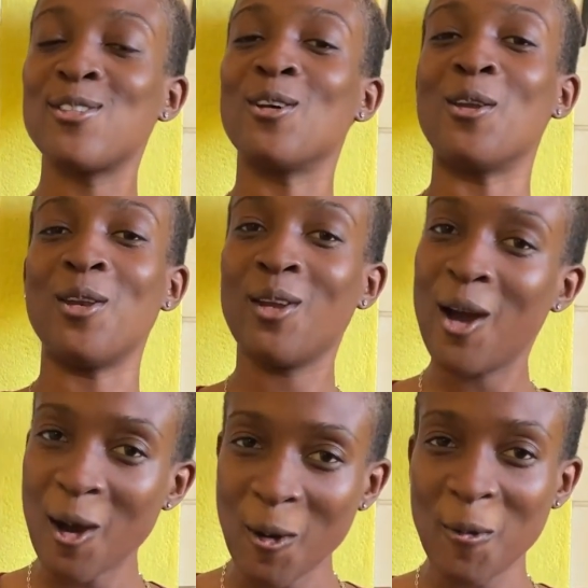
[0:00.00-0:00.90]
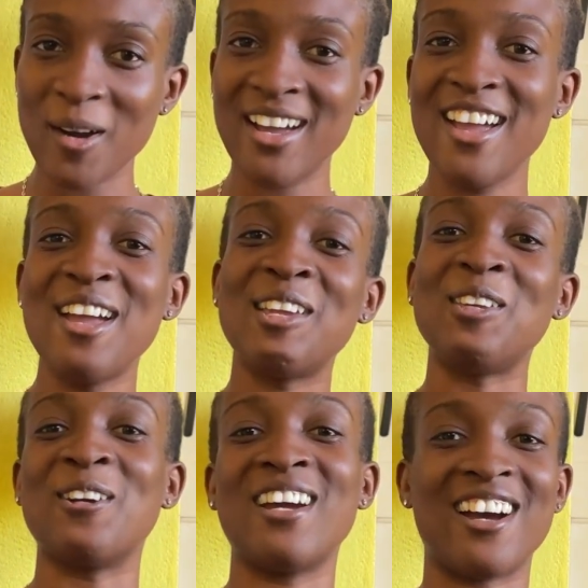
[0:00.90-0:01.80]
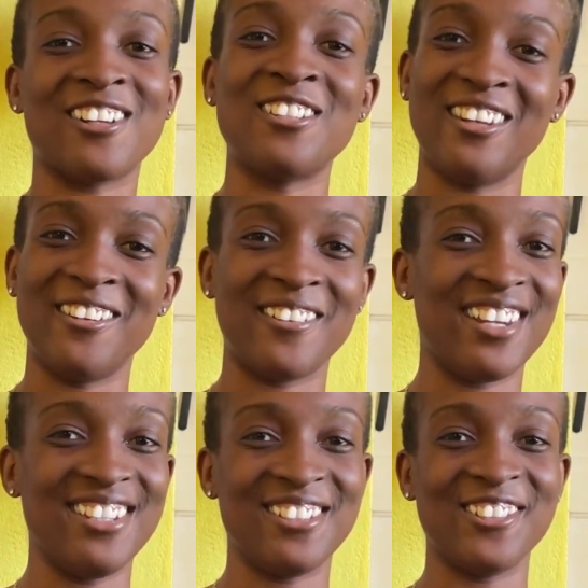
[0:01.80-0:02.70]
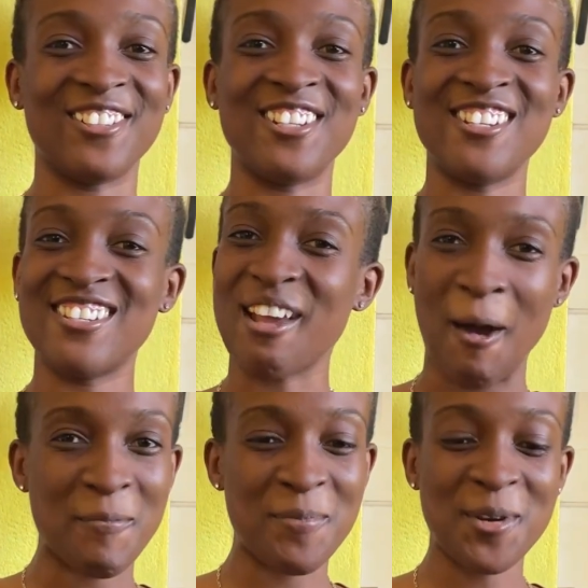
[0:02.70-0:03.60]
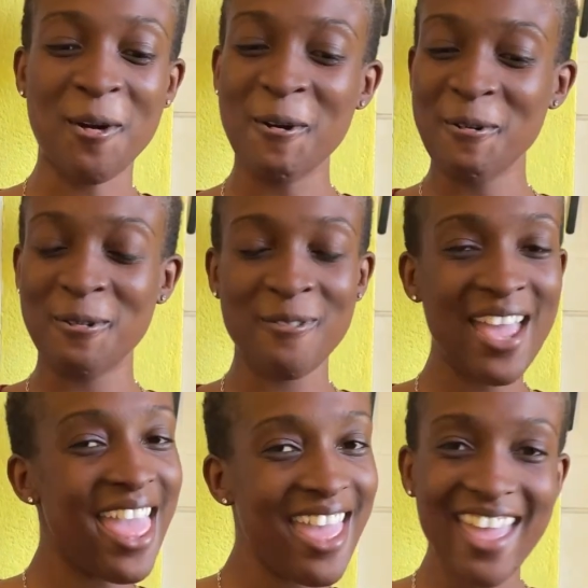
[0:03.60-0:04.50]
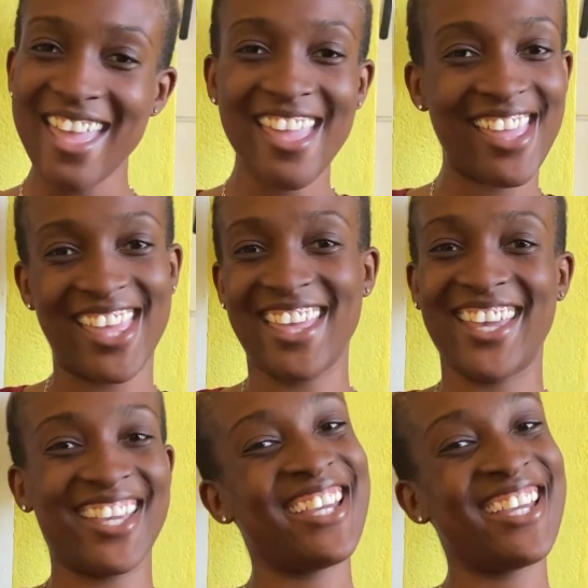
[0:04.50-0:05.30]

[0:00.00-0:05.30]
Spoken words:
So now you're actually ready to shop. Hooray!